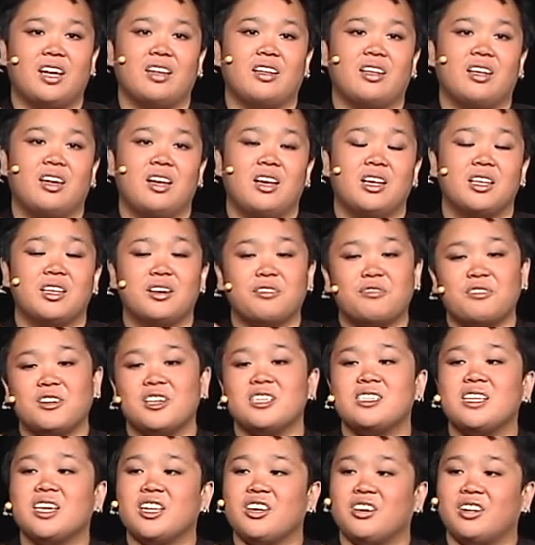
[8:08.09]
that the
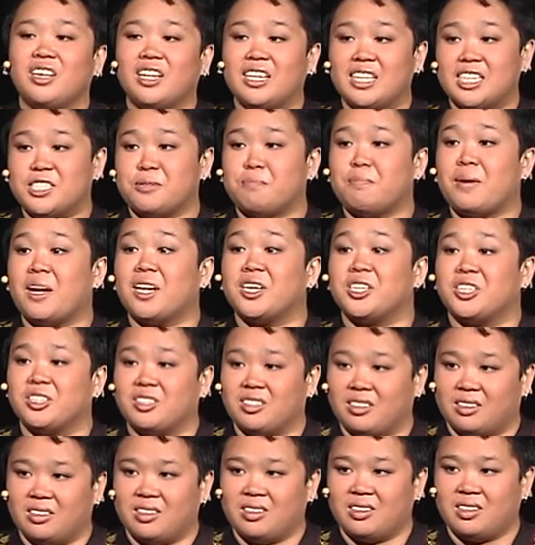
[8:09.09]
first thing you need is
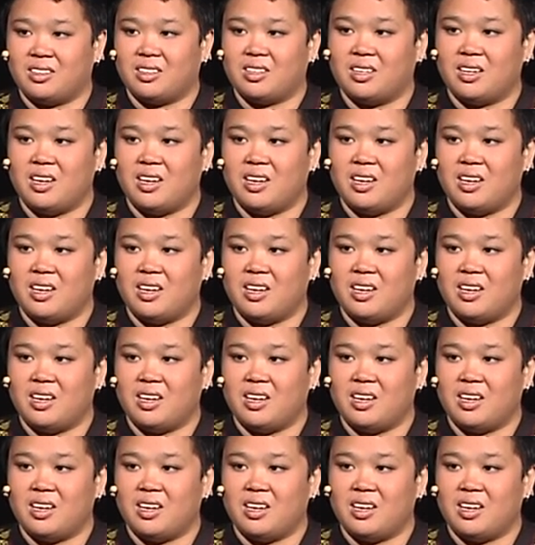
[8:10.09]
passion,